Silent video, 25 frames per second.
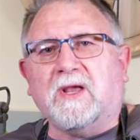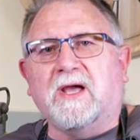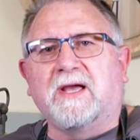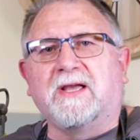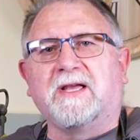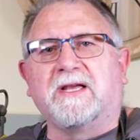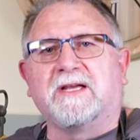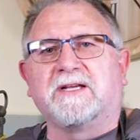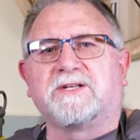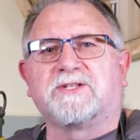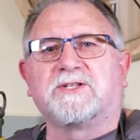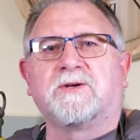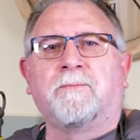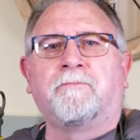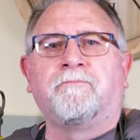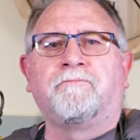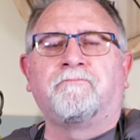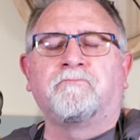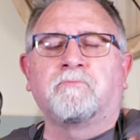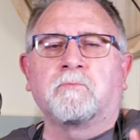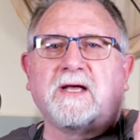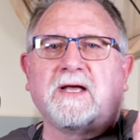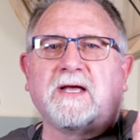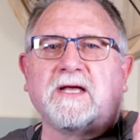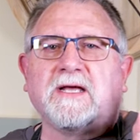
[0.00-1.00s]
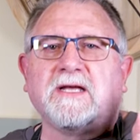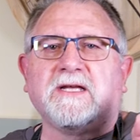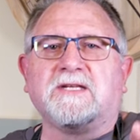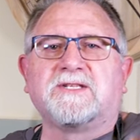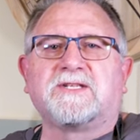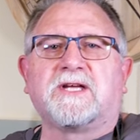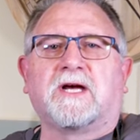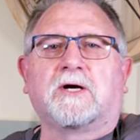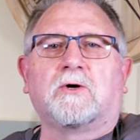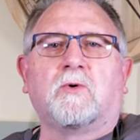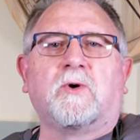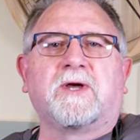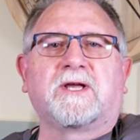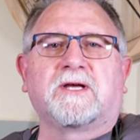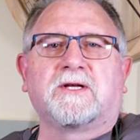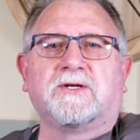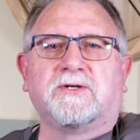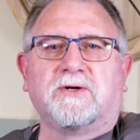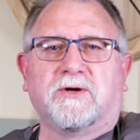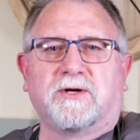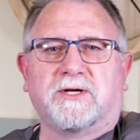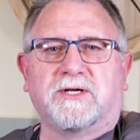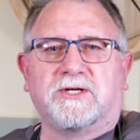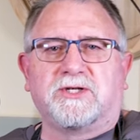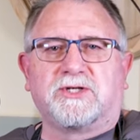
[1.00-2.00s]
It is a quick and
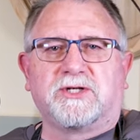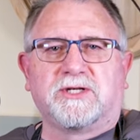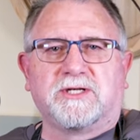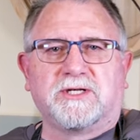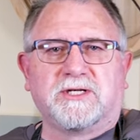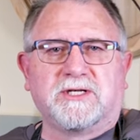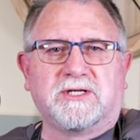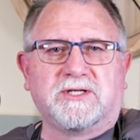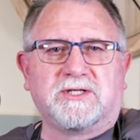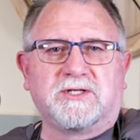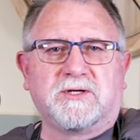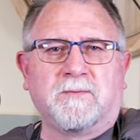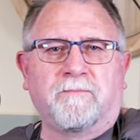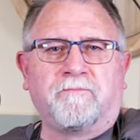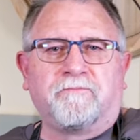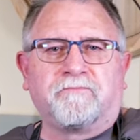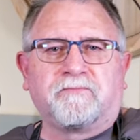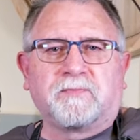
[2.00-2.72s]
dirty cheese,